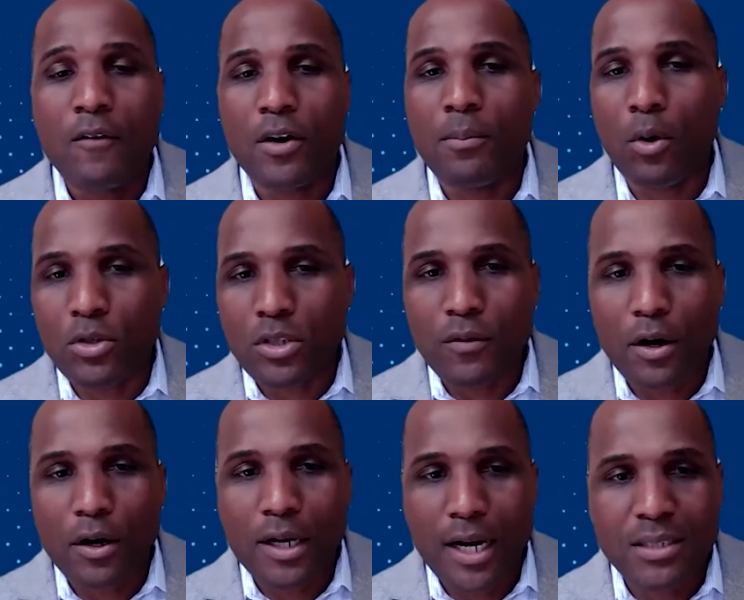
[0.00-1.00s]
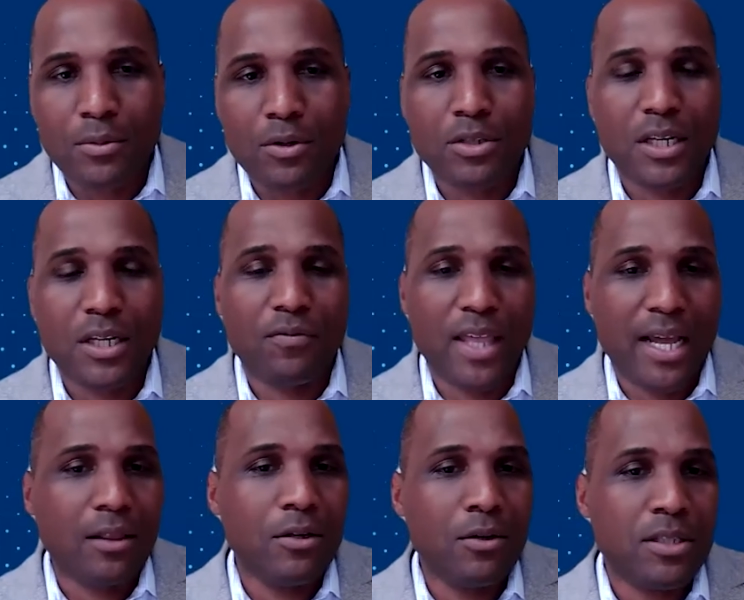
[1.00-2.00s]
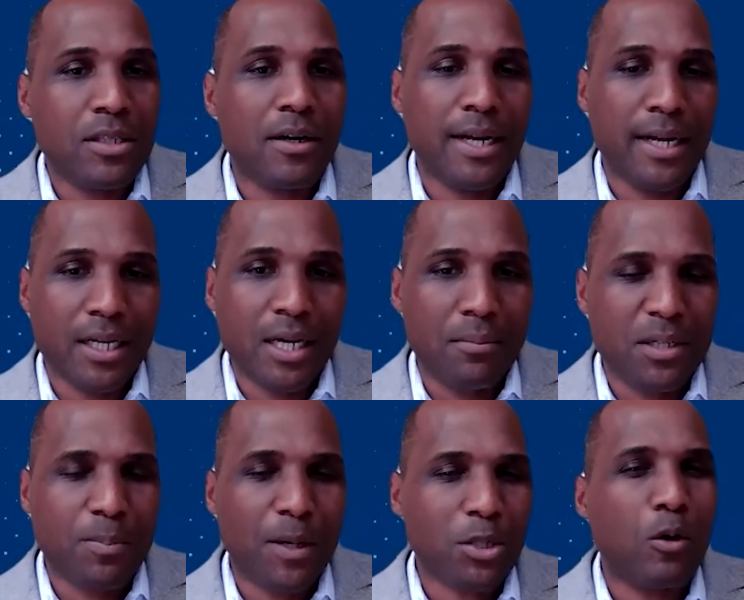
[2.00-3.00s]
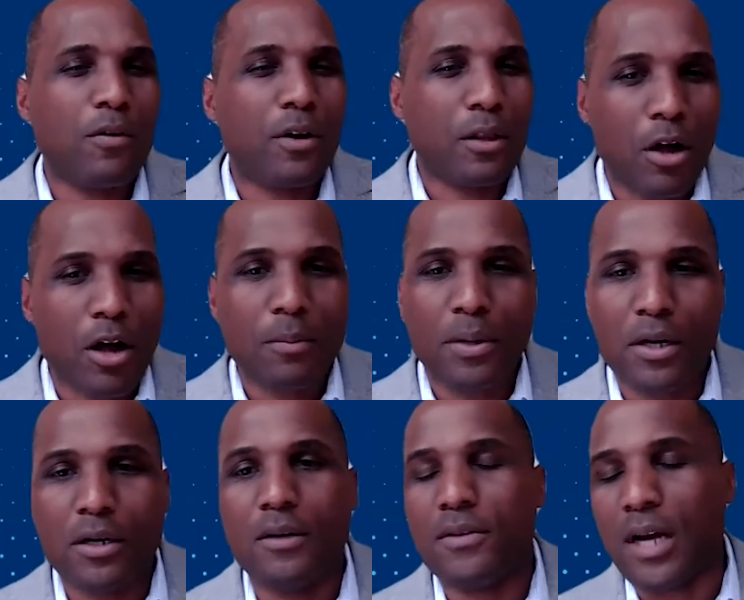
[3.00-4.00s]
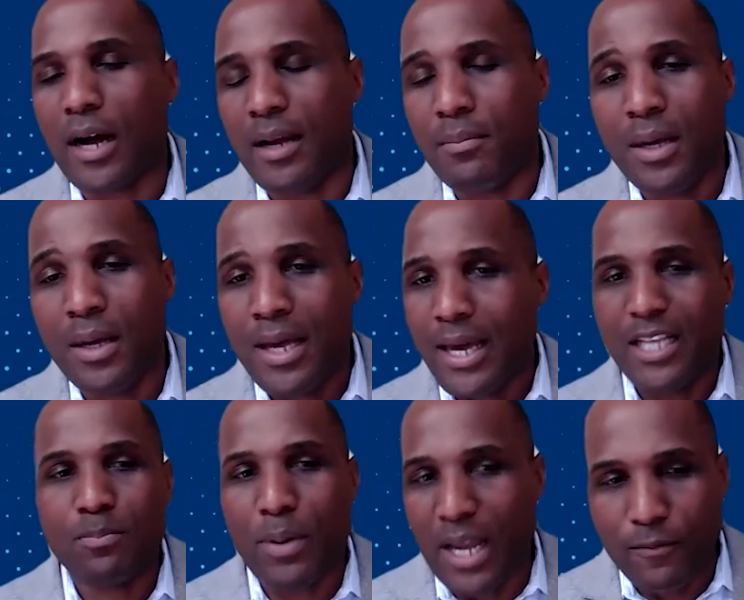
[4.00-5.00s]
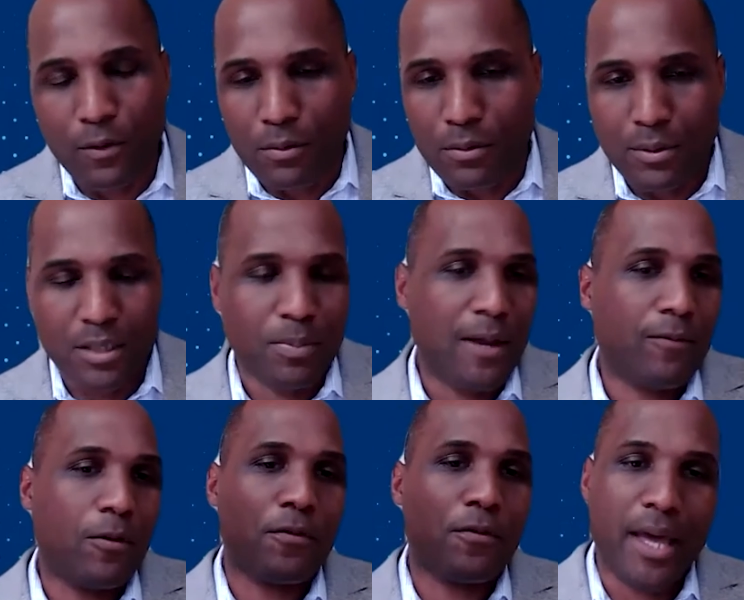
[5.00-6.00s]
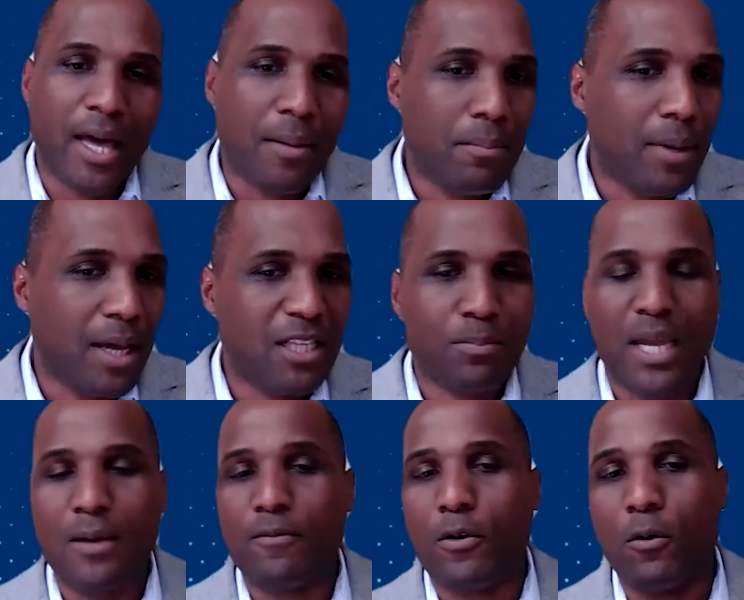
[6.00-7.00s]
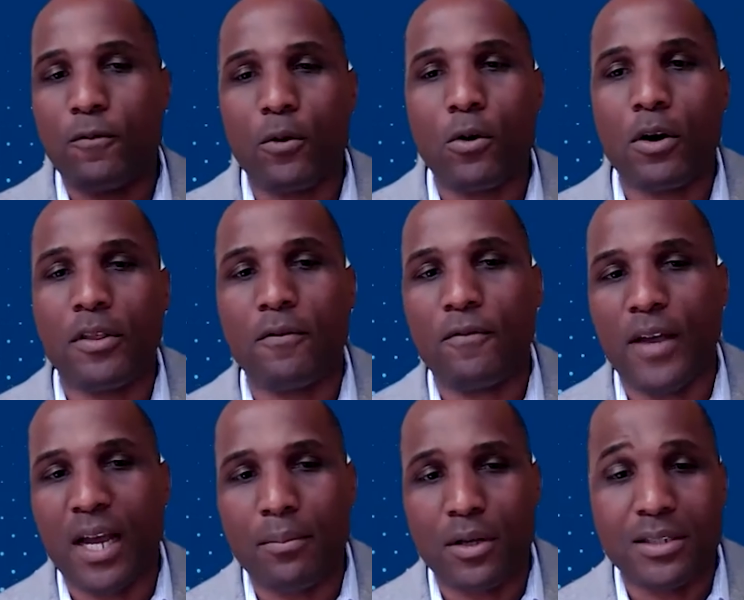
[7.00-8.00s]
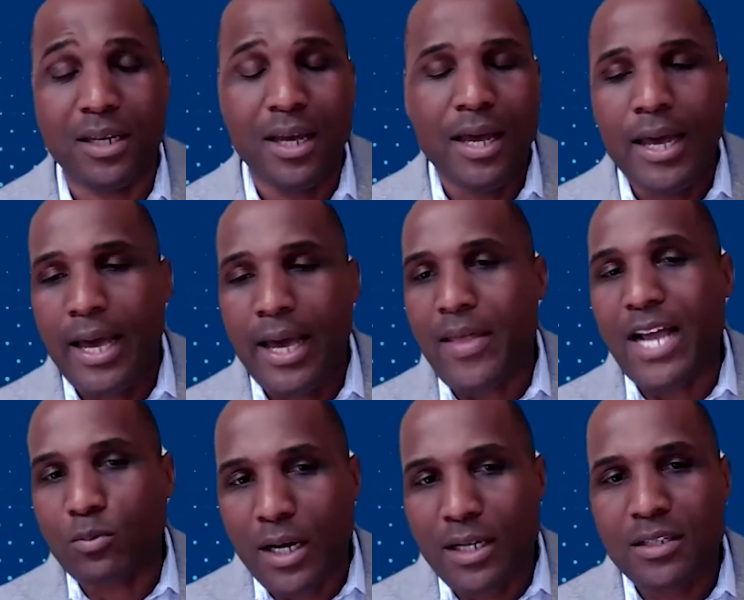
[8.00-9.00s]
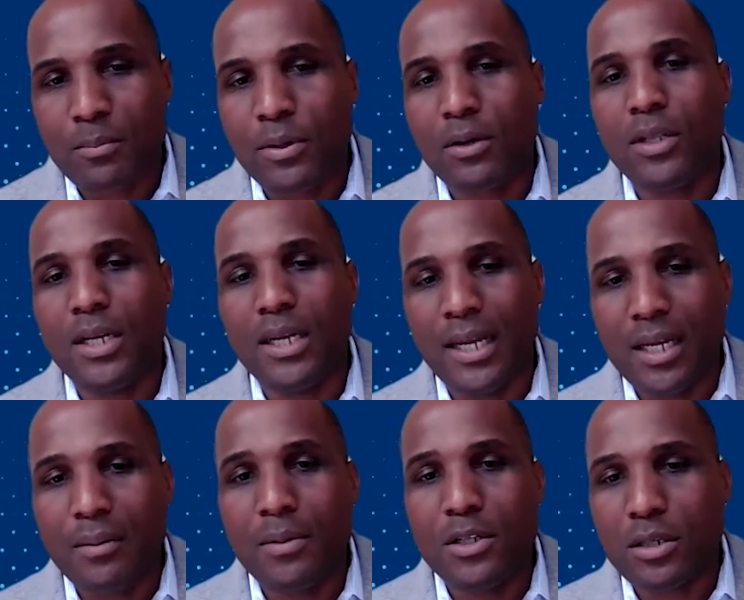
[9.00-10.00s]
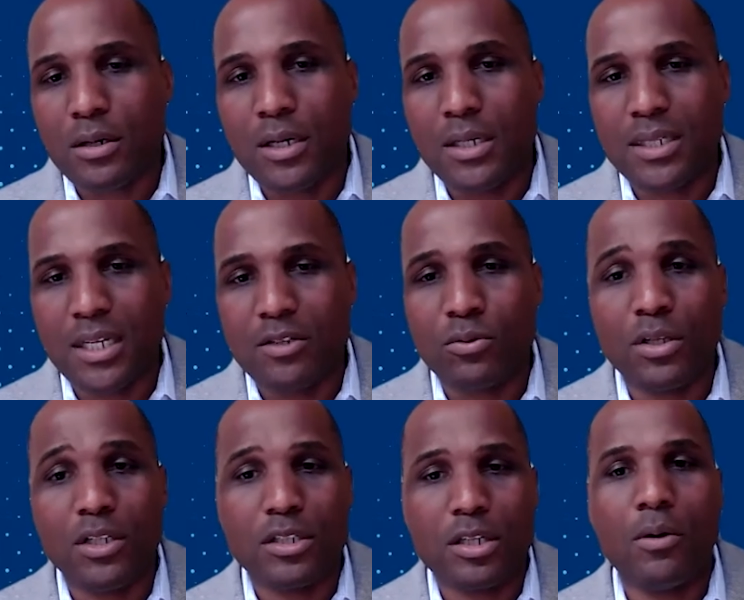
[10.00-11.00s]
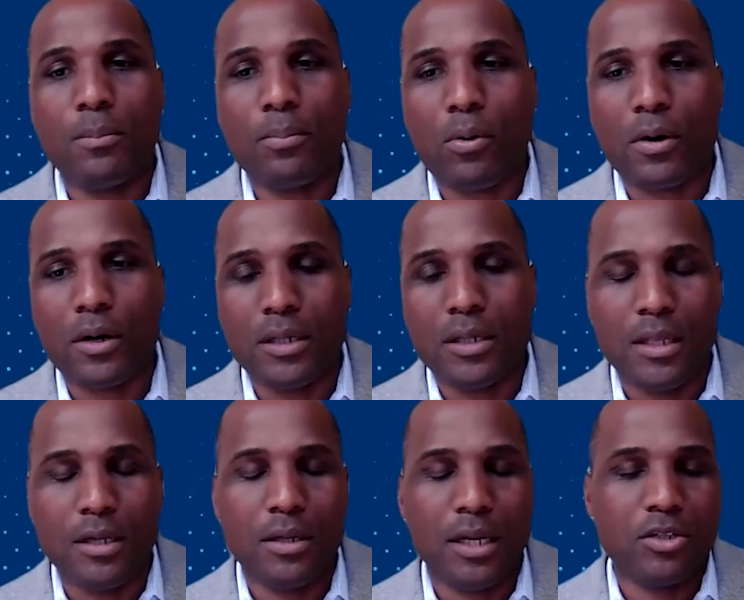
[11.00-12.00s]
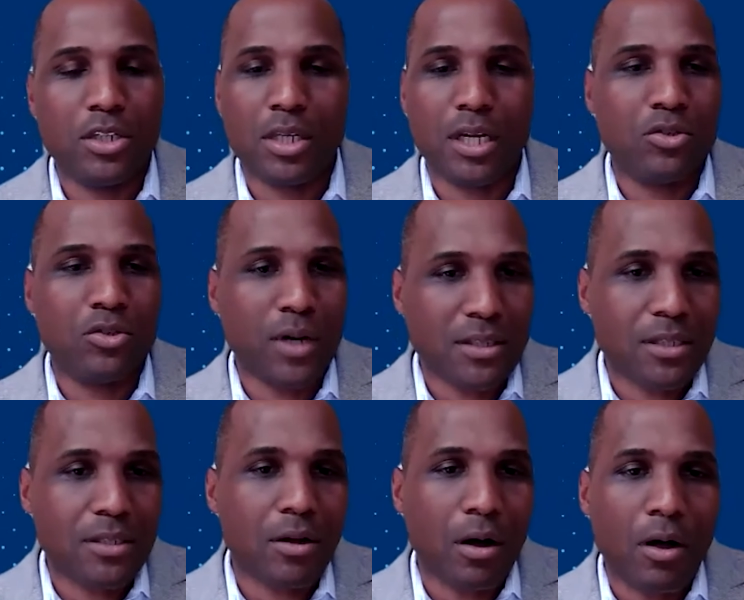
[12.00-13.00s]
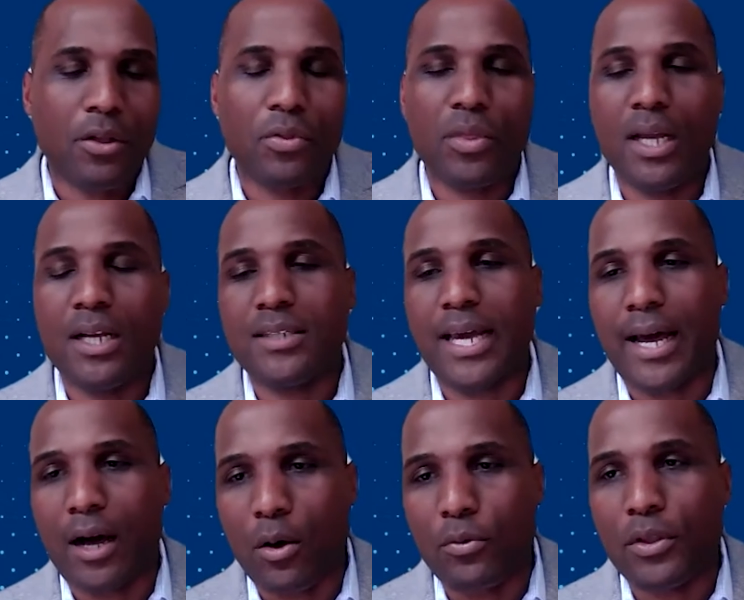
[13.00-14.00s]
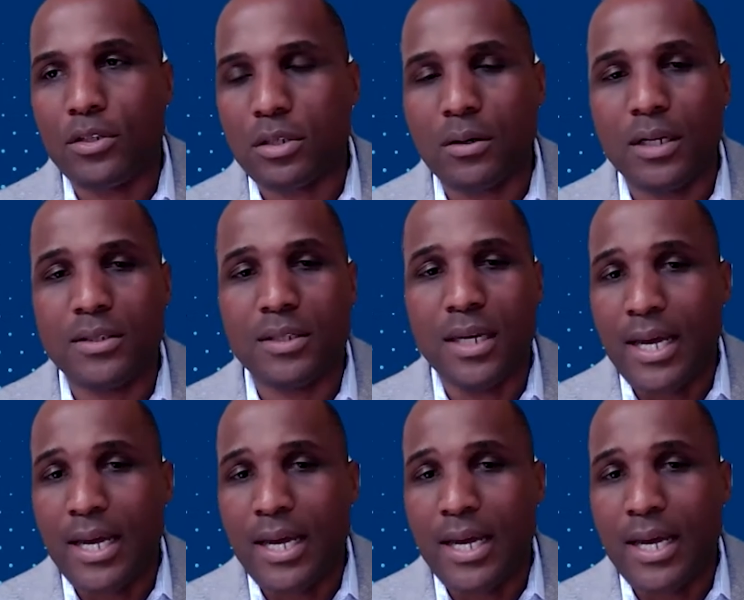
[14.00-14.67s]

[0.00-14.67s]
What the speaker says: For most of our customers, if they lose their income, especially over a long period of time, it's painful. It's painful for them. It's painful for their families. And that's why disability income insurance is really so important. It just addresses all the things that health insurance,